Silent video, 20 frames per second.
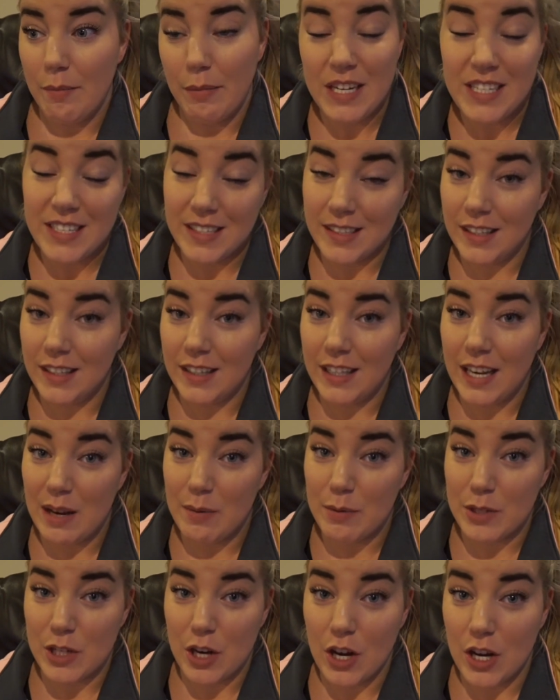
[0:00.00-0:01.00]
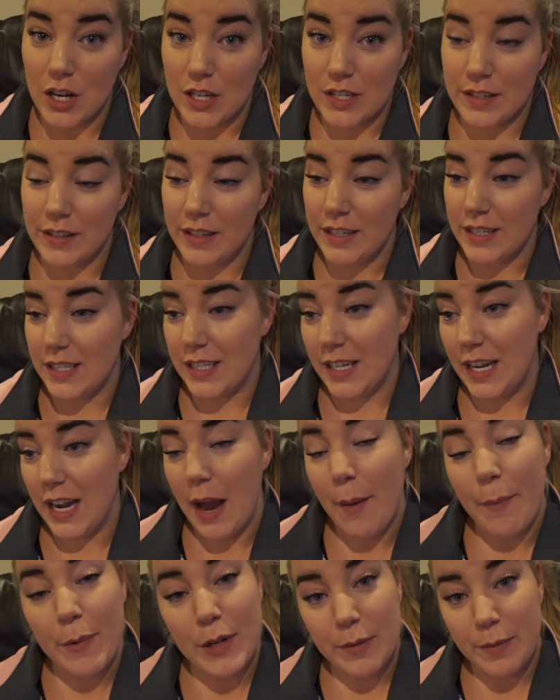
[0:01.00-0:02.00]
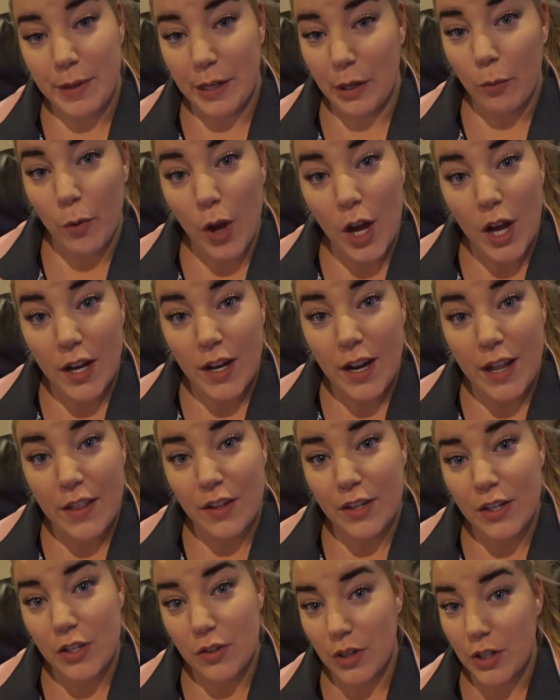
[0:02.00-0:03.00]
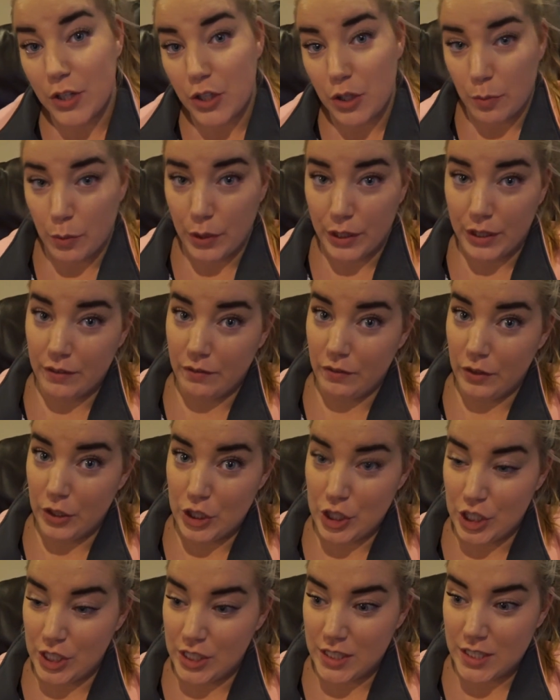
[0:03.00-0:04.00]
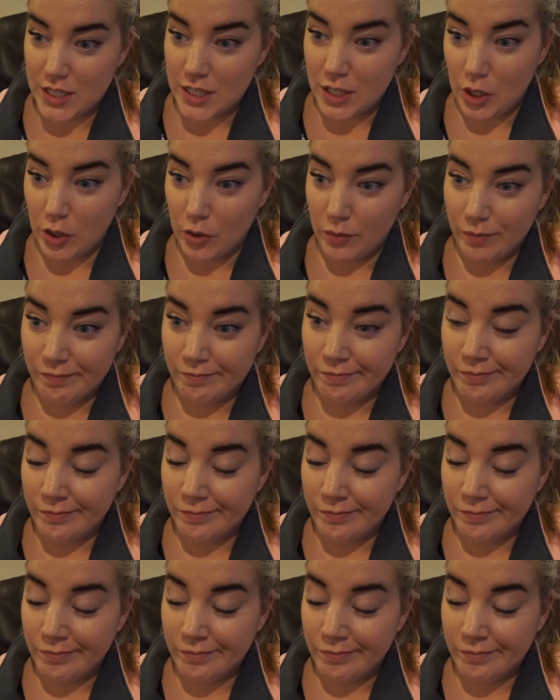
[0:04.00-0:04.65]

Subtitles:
Basically the game is ours unless they happen to make a run and then do a 2-point conversion. So